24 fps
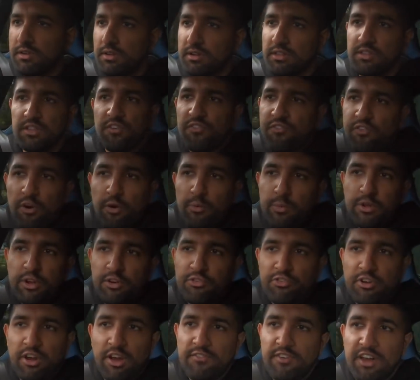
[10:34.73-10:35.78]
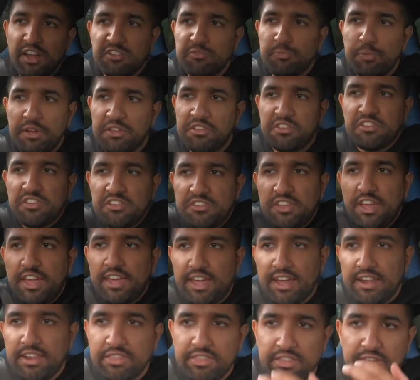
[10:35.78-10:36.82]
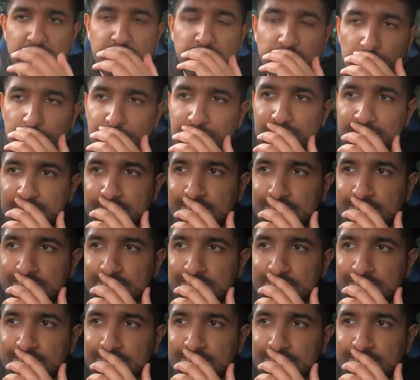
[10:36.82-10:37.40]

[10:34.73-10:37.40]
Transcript: The front wheel drive aspect doesn't take anything from it.